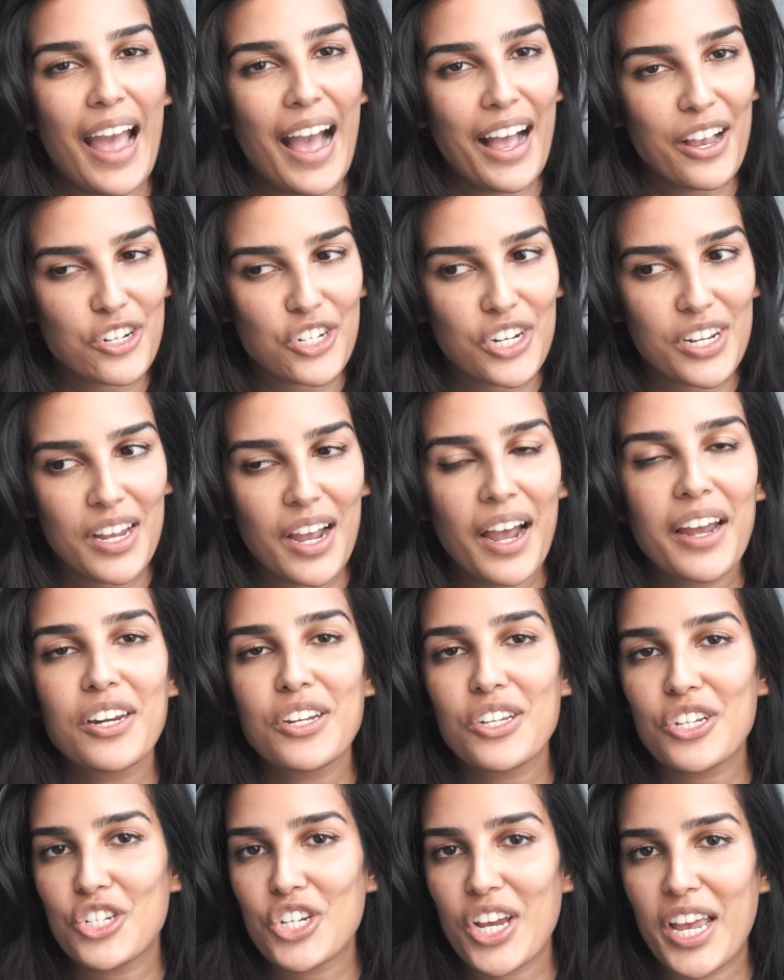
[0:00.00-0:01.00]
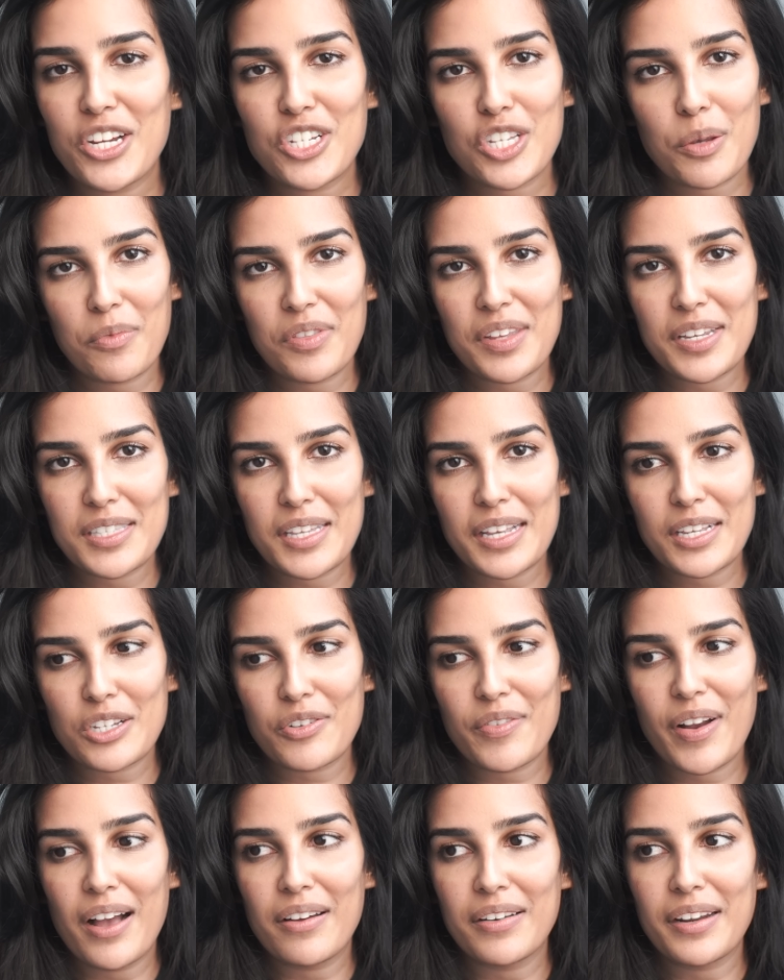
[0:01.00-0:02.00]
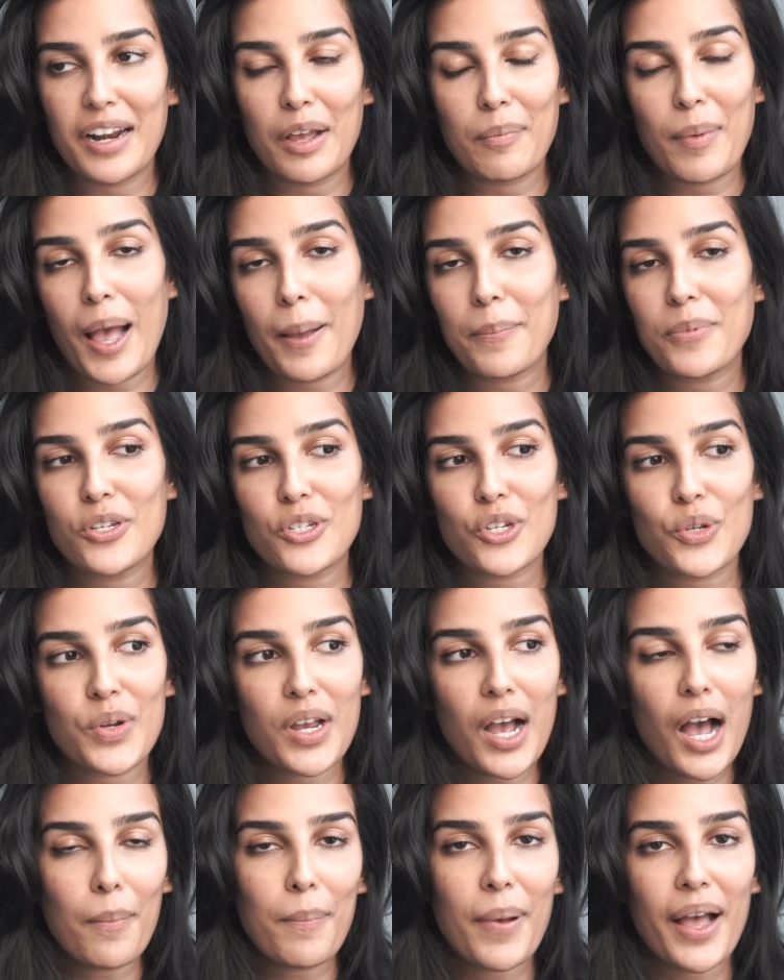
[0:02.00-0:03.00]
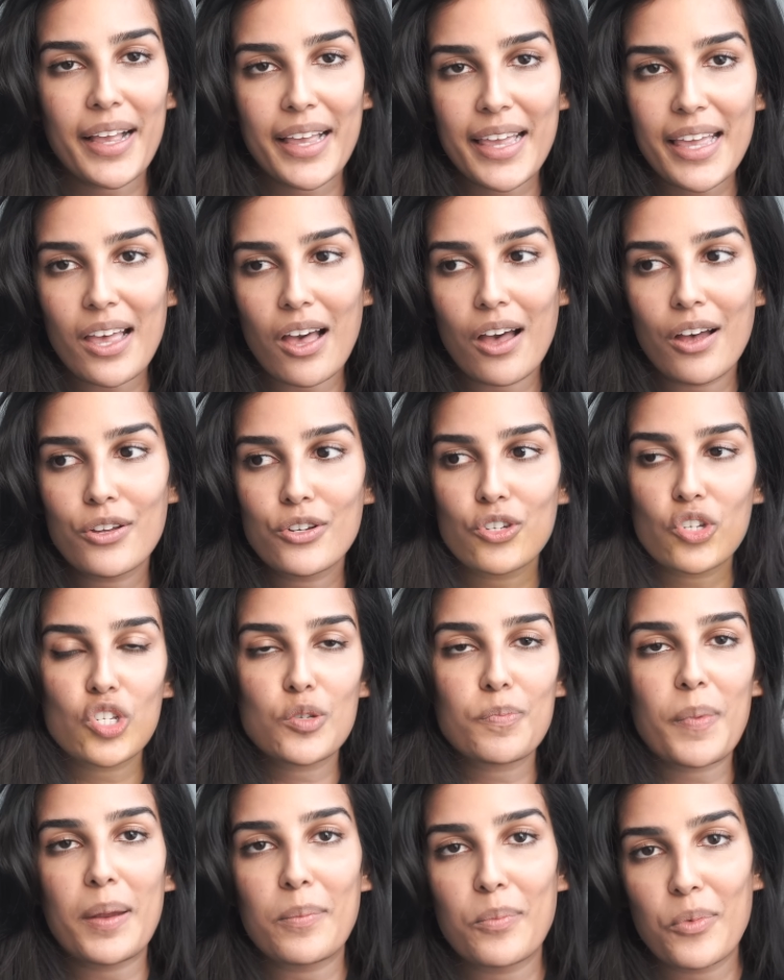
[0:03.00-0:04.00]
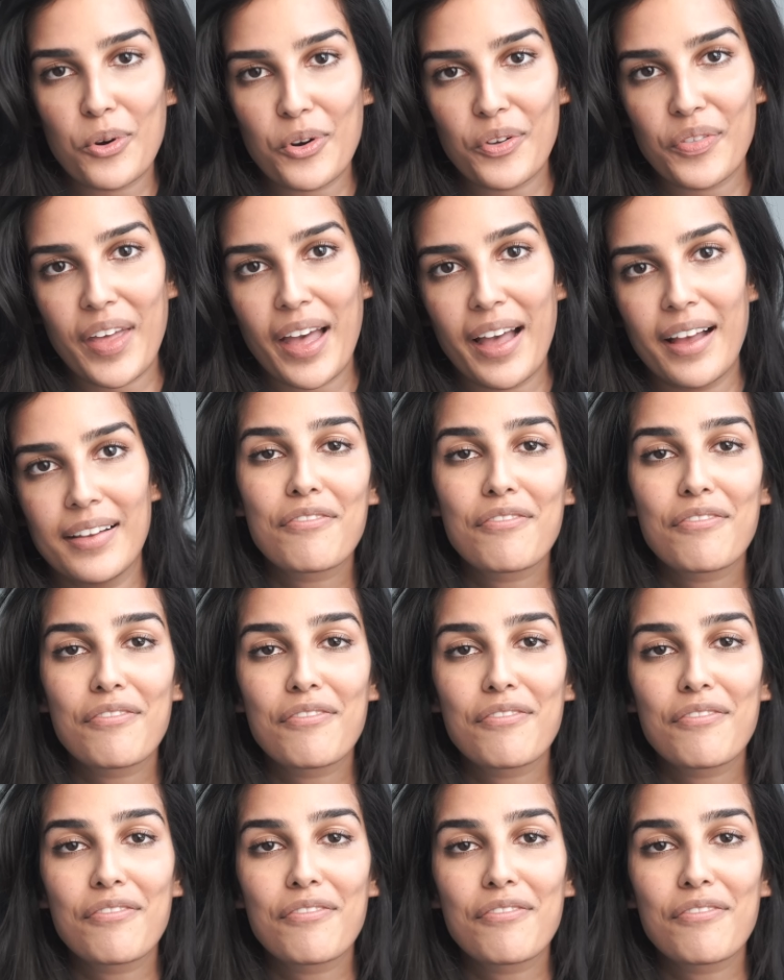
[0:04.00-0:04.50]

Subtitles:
actually, I need to change some of these things around and I'm happy to cut back here to spend more on that.